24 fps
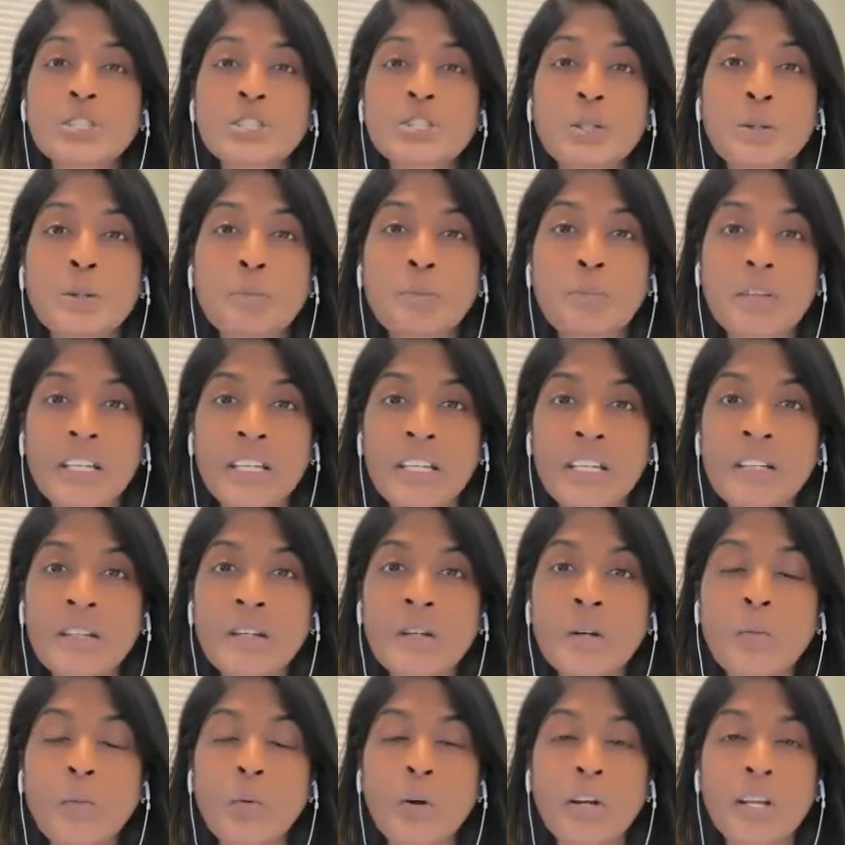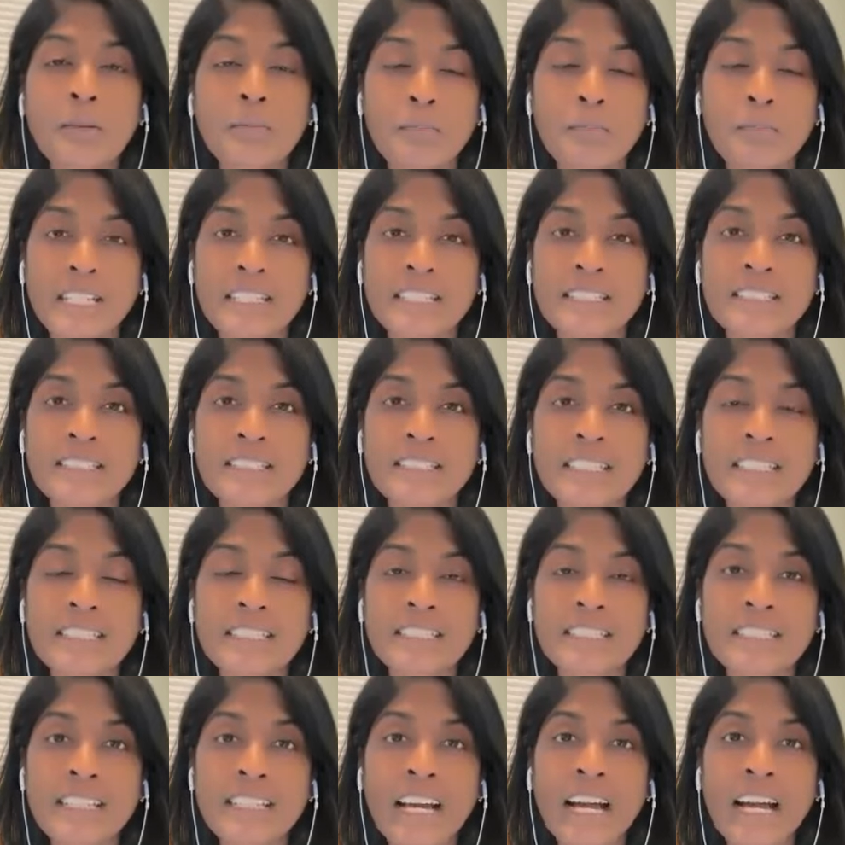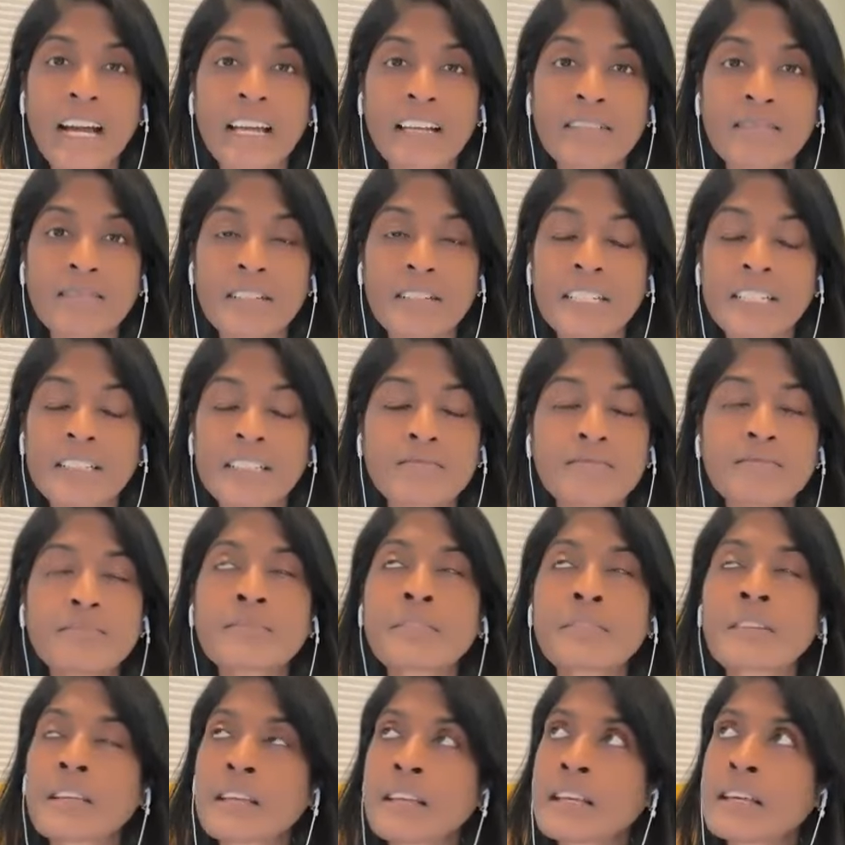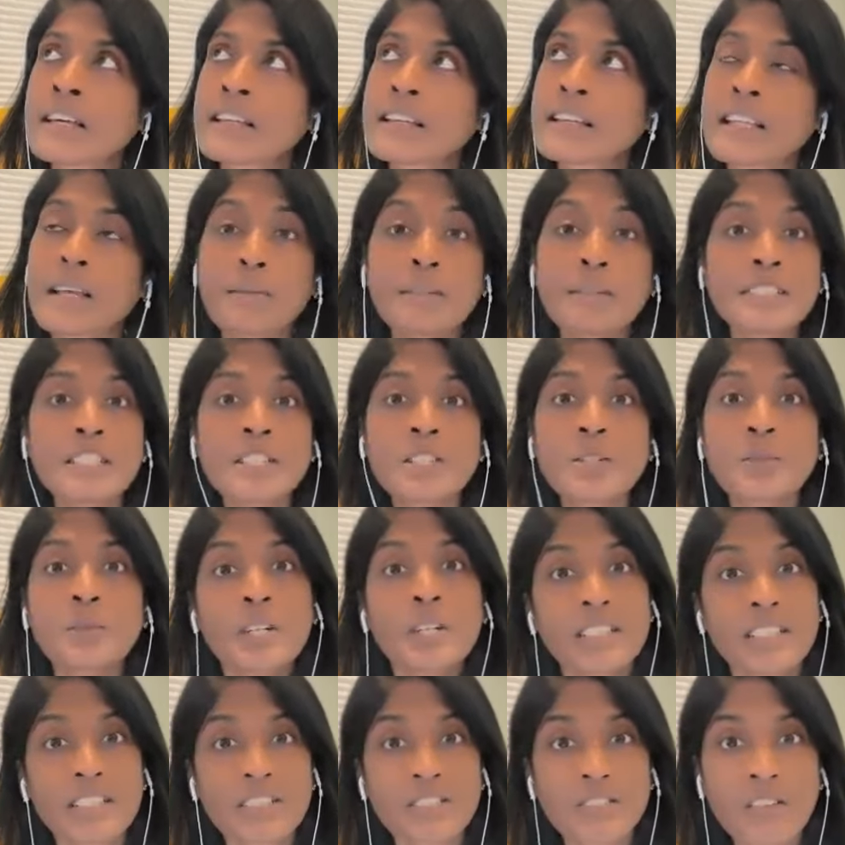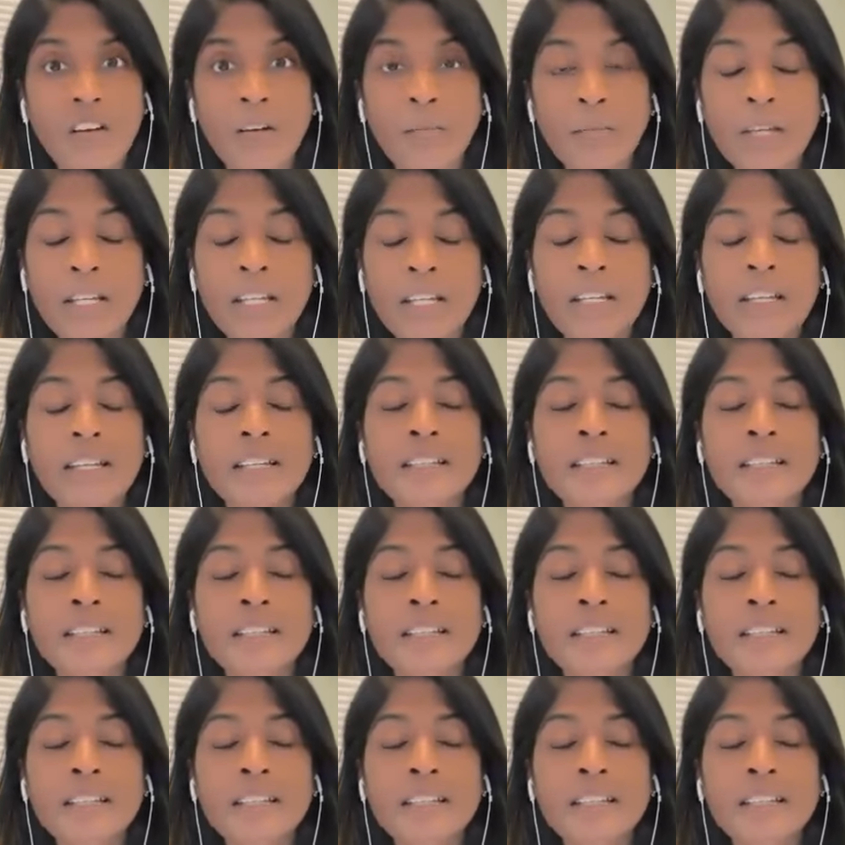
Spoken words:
To me, what it means is that let me tell you what it does not mean.